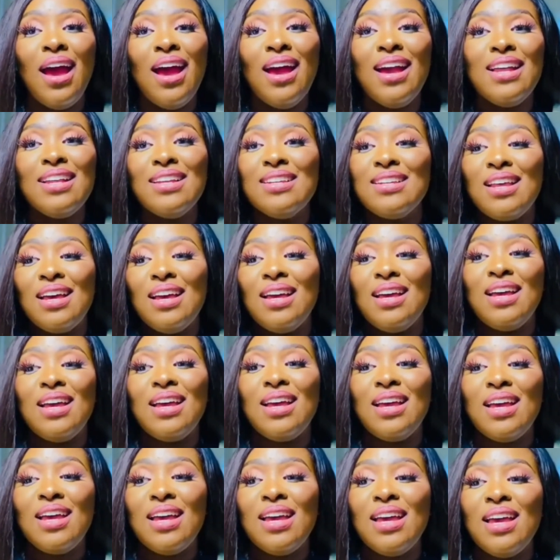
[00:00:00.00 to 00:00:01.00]
And
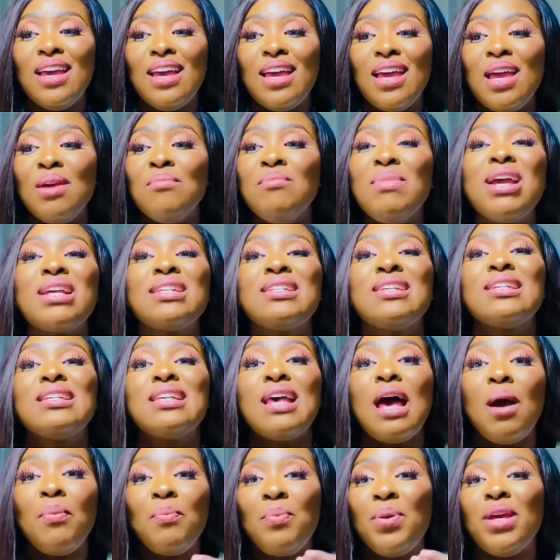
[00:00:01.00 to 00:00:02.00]
it makes
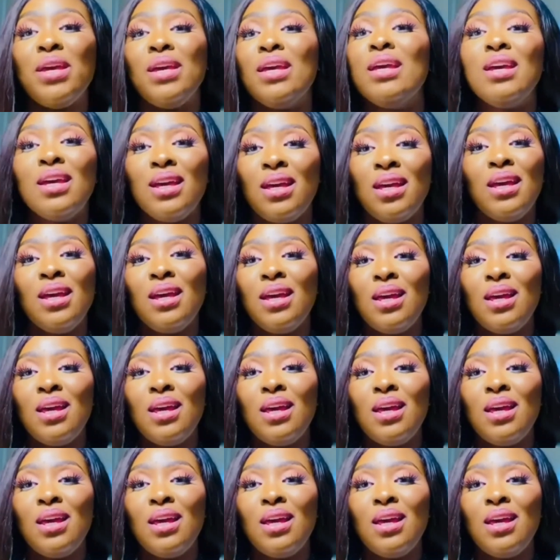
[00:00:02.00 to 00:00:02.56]
us happy.